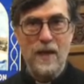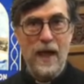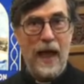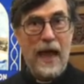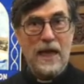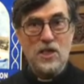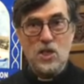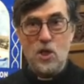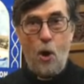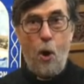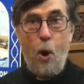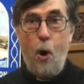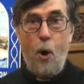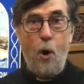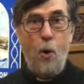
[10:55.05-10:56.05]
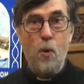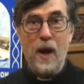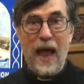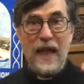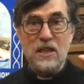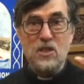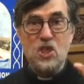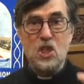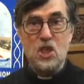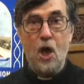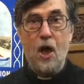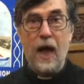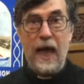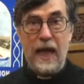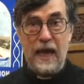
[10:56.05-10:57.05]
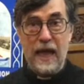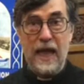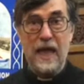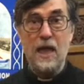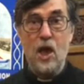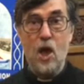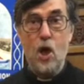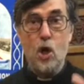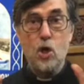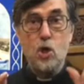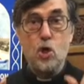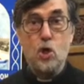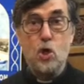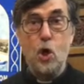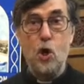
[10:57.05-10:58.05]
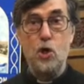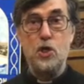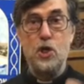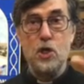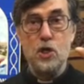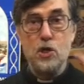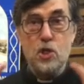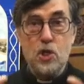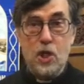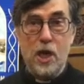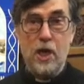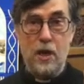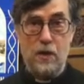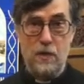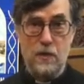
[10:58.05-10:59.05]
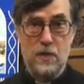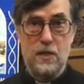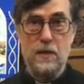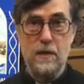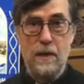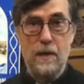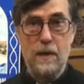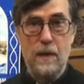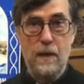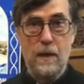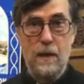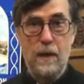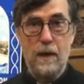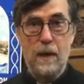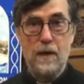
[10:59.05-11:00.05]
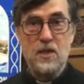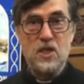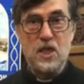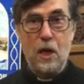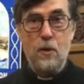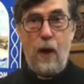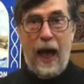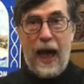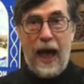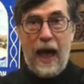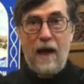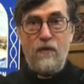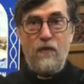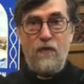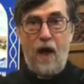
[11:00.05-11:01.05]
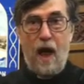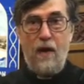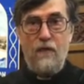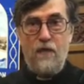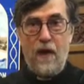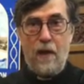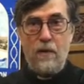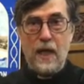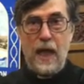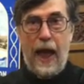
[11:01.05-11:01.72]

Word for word: It's all entirely good news. So have a very